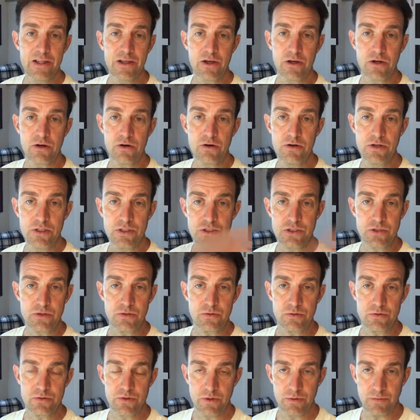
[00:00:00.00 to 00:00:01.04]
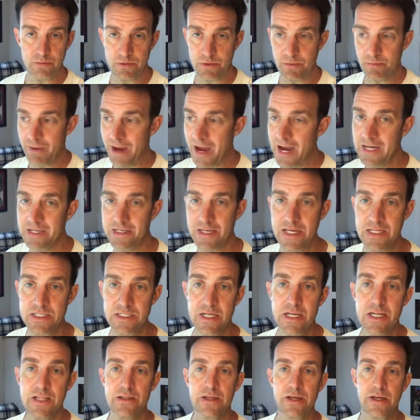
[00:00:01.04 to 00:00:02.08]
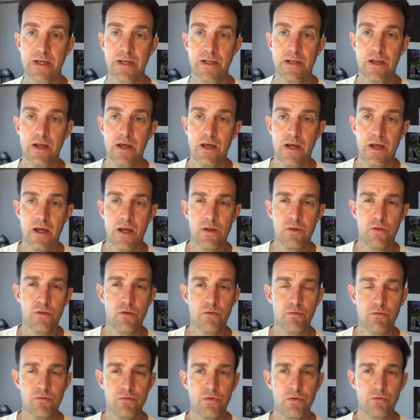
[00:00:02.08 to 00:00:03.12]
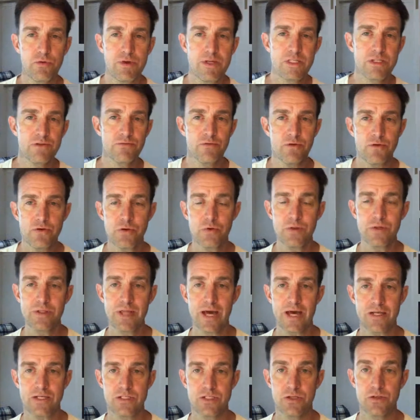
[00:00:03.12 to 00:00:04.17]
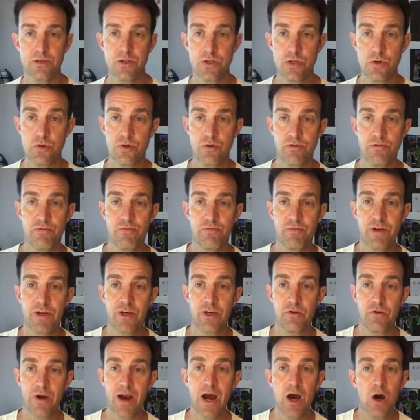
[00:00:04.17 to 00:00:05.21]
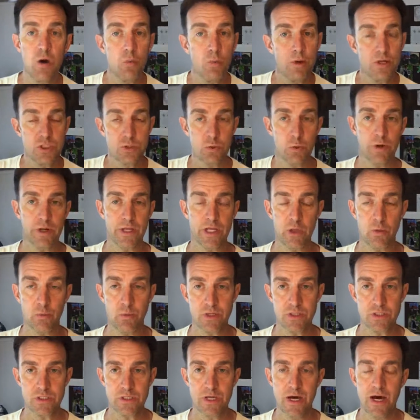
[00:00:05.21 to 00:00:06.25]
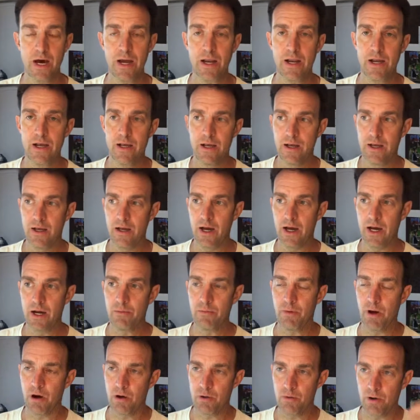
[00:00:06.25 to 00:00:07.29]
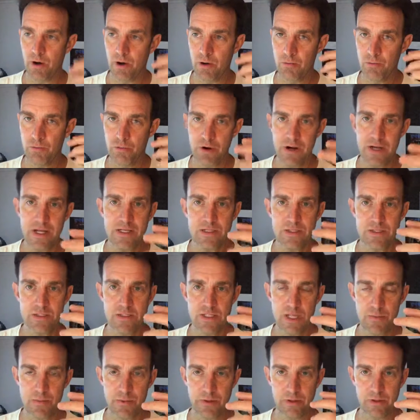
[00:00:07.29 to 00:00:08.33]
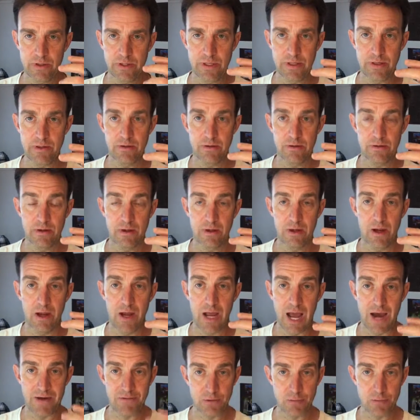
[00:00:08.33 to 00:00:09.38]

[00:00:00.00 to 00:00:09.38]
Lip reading: encourage you to back test anything, and the reason for doing that is so that you can figure out what's working and what's not. Our brains typically have a